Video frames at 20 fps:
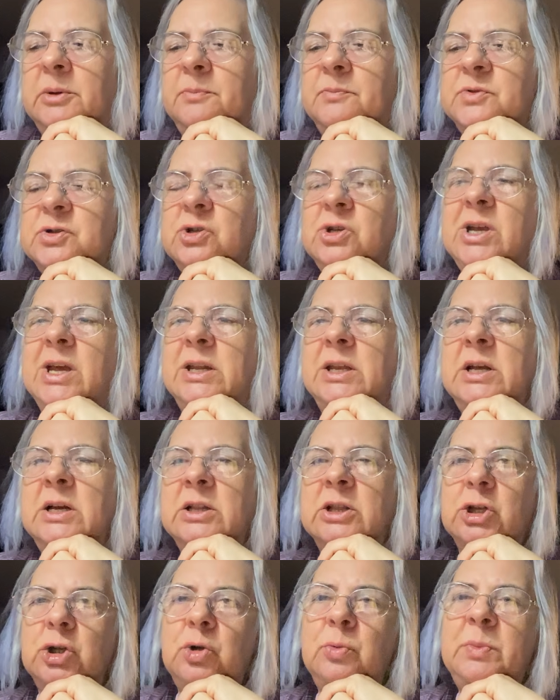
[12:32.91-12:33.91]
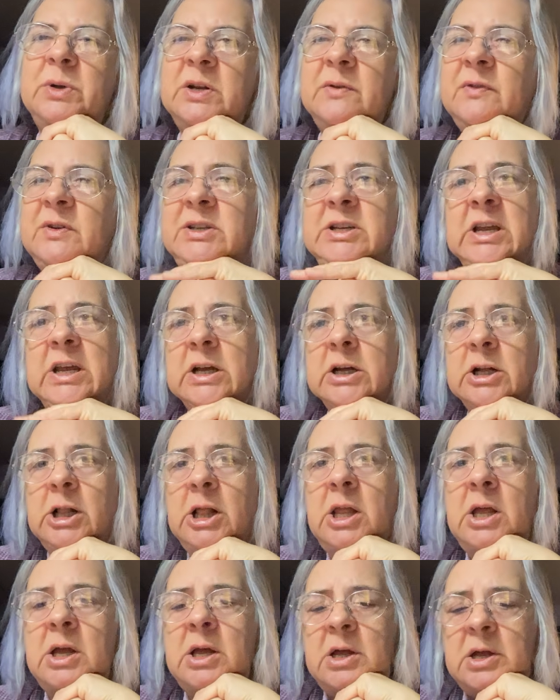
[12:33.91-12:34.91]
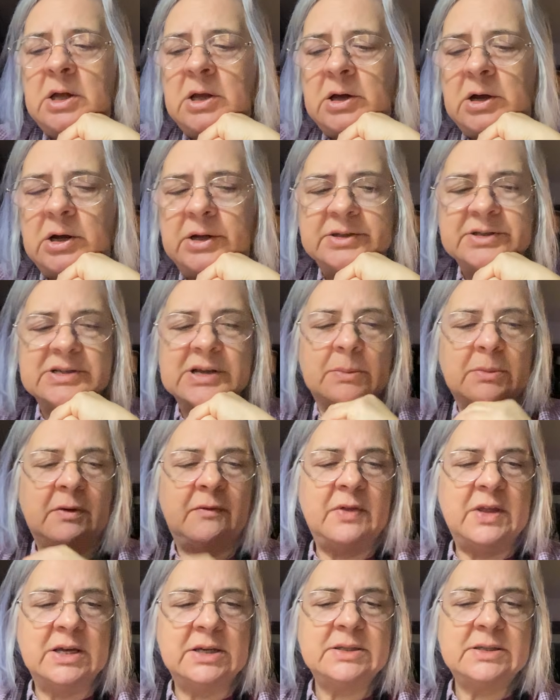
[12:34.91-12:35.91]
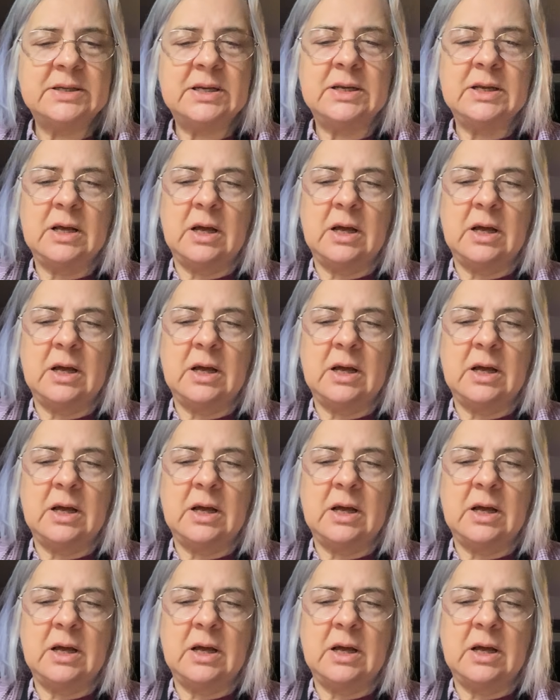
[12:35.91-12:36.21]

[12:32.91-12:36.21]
so you're getting a little bit of a deal on some of this.